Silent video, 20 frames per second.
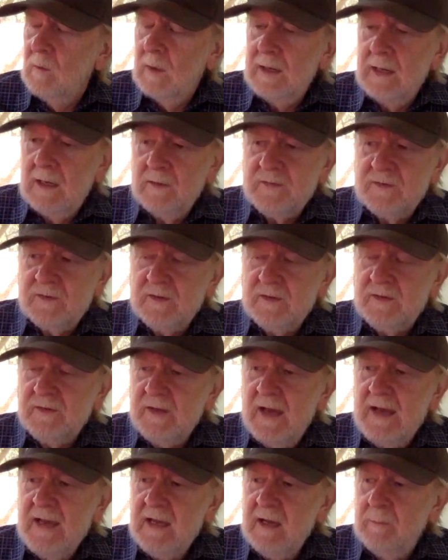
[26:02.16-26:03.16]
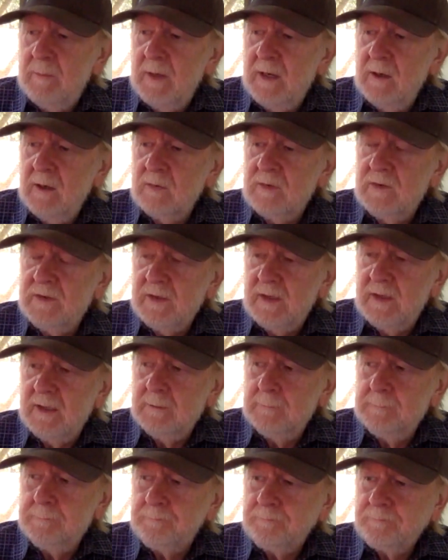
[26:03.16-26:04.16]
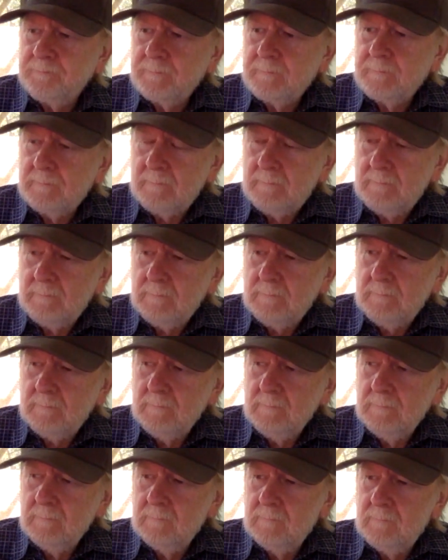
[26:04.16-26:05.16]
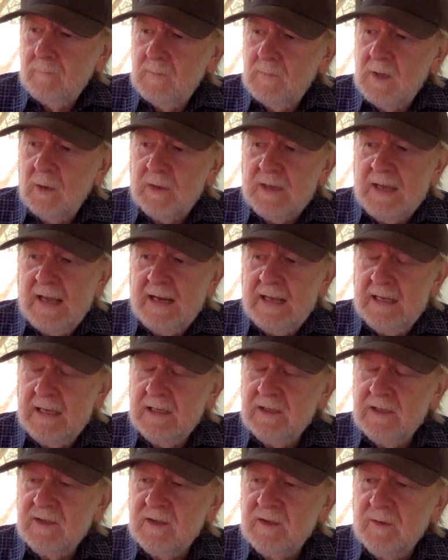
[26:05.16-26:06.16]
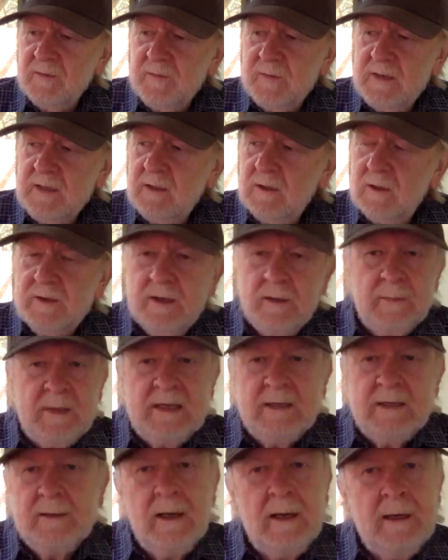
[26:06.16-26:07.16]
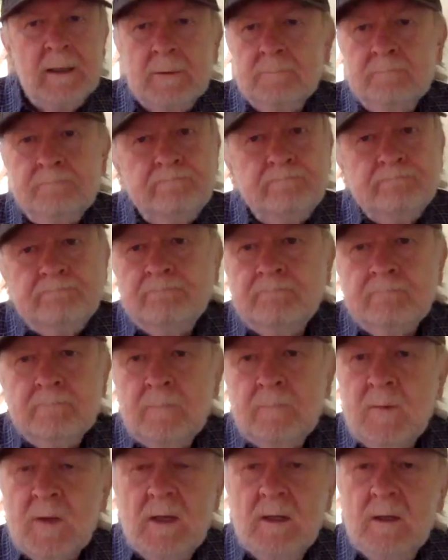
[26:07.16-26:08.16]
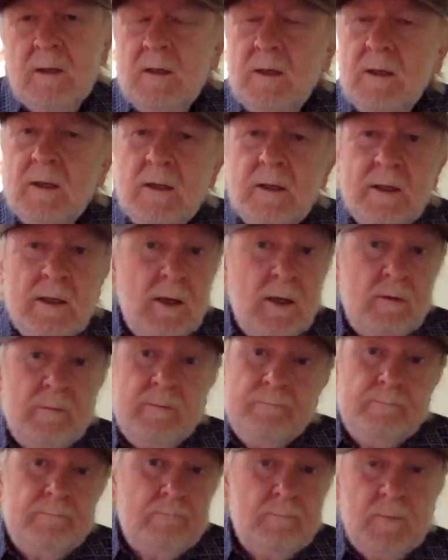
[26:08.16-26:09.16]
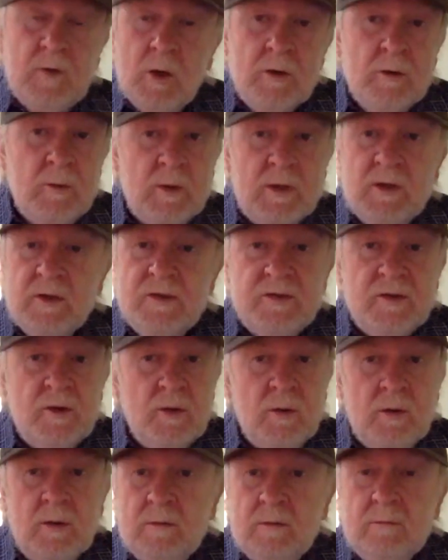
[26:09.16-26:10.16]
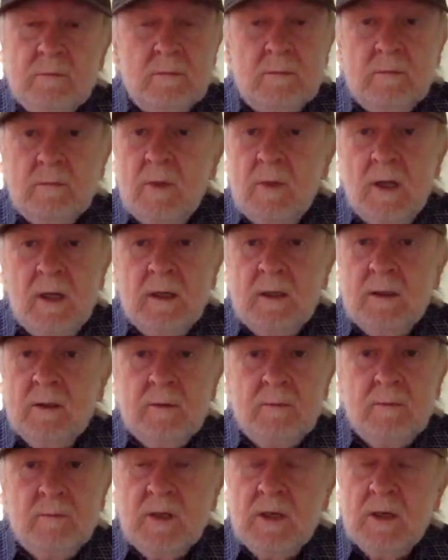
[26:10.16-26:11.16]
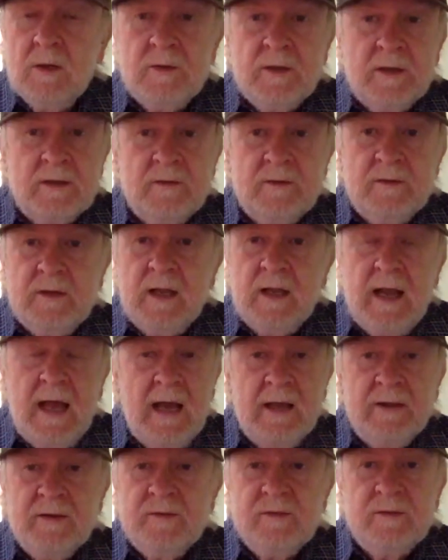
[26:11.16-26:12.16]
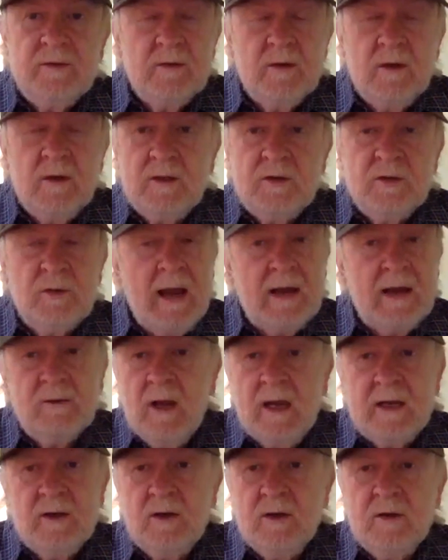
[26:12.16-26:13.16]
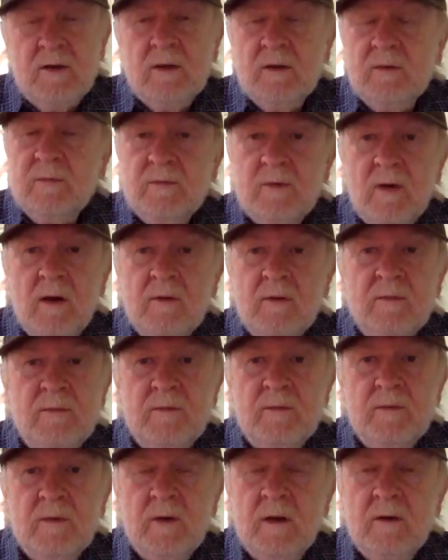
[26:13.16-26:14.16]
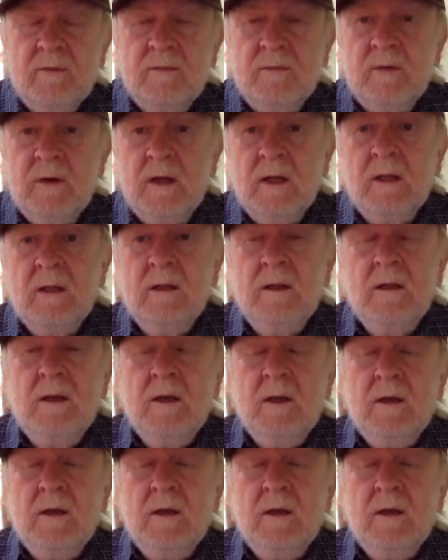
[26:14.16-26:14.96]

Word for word: what else to say about uh, you know getting into the field? I mean, um, you know, go to a good school, um, you know that that has a track record of of, of uh,